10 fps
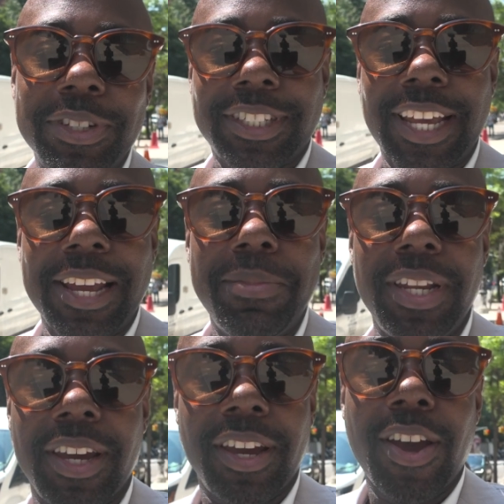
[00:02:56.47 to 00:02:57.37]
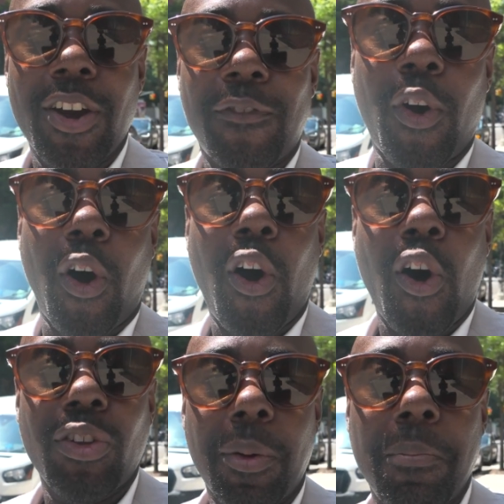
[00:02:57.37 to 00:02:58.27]
Estate Media for
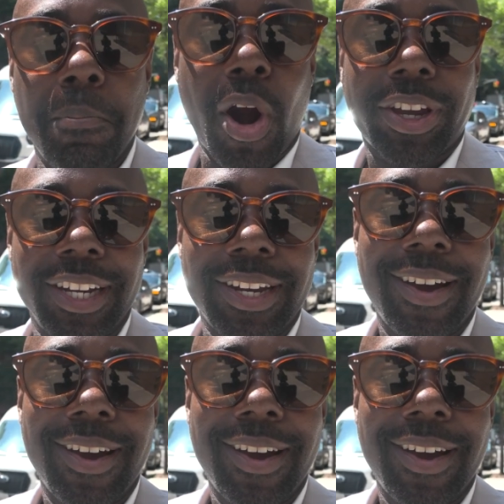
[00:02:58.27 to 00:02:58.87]
all market